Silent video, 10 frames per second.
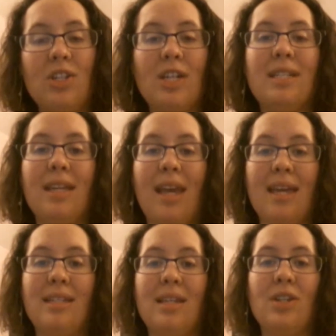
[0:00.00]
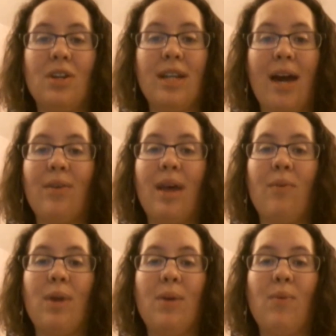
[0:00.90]
just in case it turned out
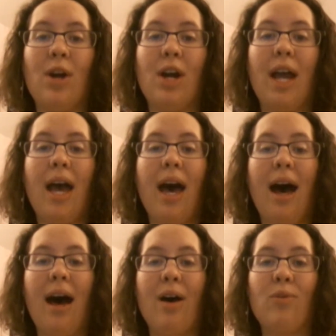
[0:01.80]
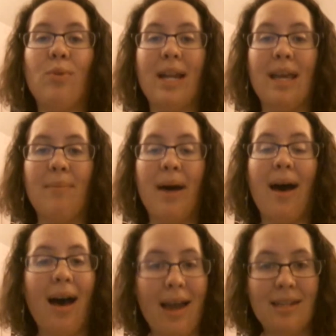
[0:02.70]
that we were running
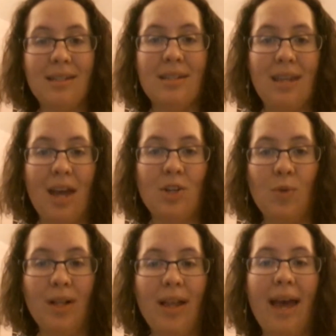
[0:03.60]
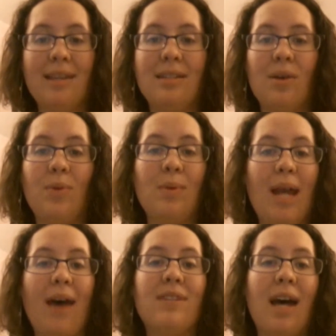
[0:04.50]
behind schedule, and so we would
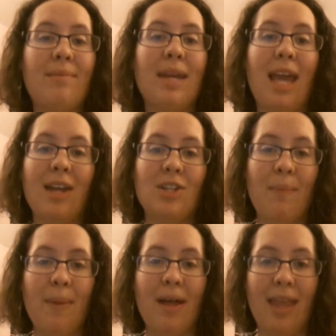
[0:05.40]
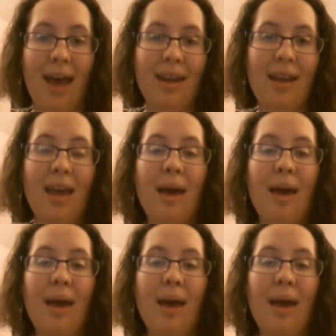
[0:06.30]
have time to catch up on that.